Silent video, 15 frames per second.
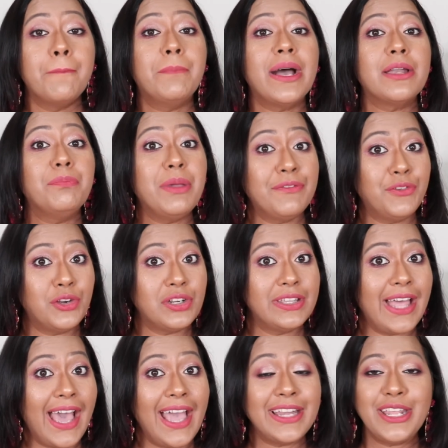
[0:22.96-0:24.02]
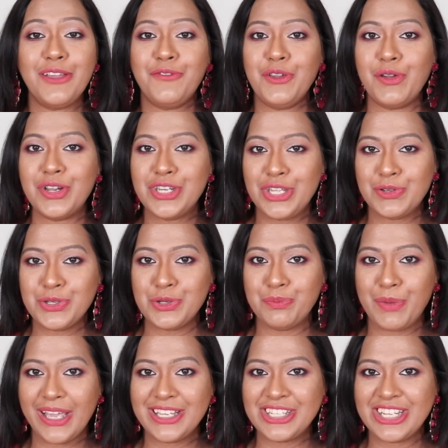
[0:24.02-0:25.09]
But before that, if you are new to
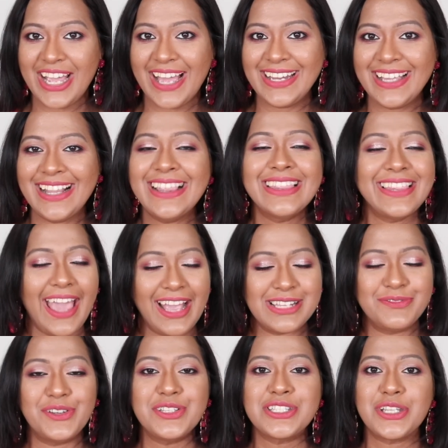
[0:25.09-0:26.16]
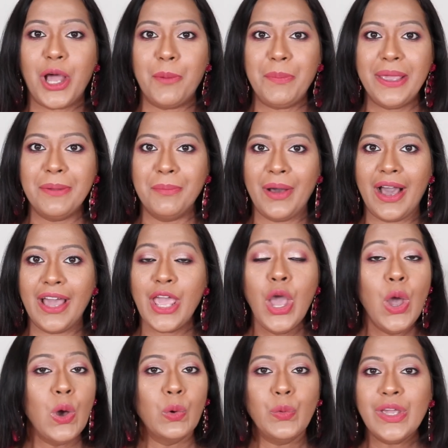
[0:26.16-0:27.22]
my channel, thanks for stopping by.
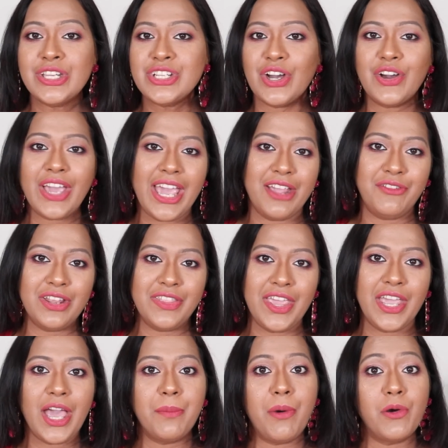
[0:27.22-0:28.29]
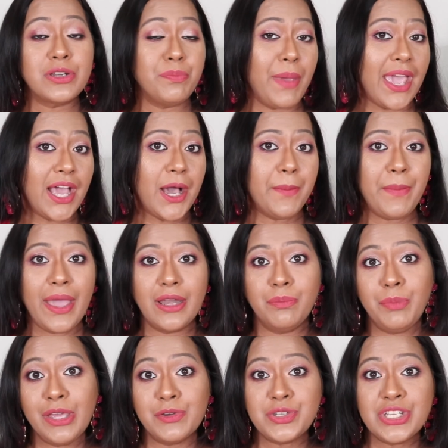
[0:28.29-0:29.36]
We talk everything about makeup and
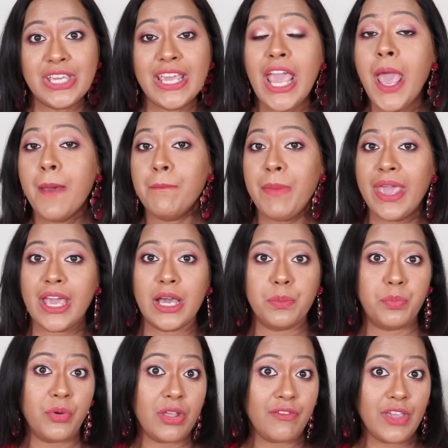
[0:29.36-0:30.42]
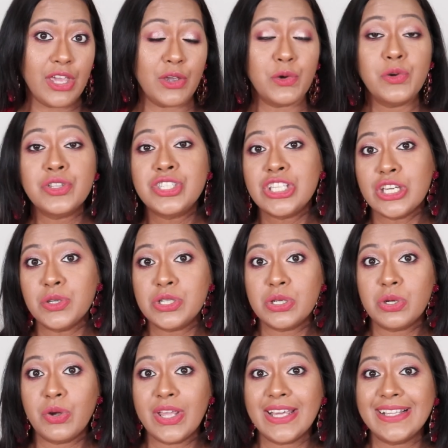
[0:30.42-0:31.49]
beauty, makeup review,
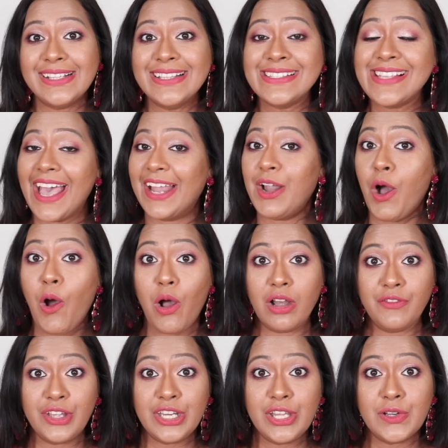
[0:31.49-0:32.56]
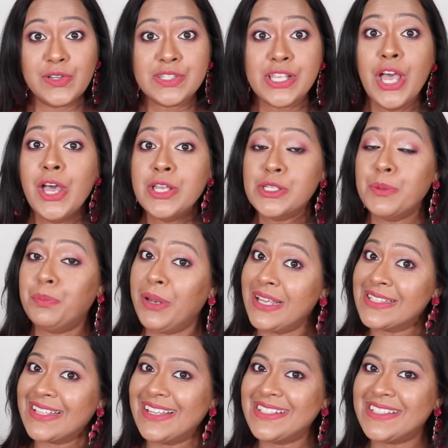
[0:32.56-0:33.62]
tutorials and haul videos. So
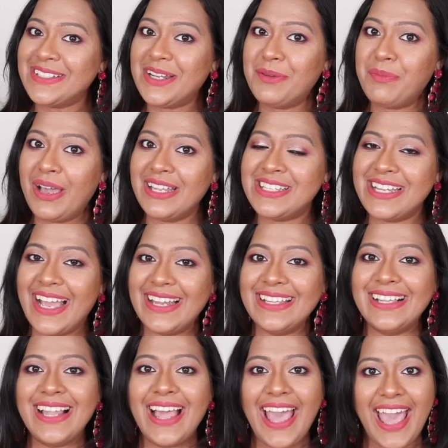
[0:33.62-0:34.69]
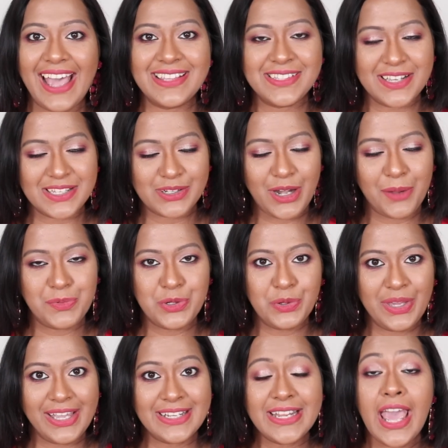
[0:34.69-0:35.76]
please consider my channel and subscribe to
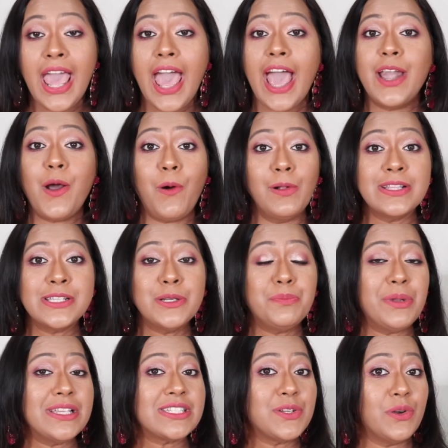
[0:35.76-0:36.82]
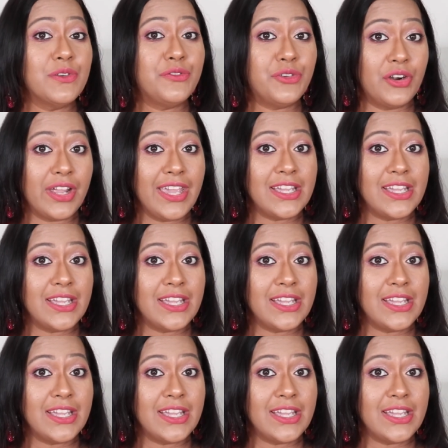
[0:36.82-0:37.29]
it, and also please don't forget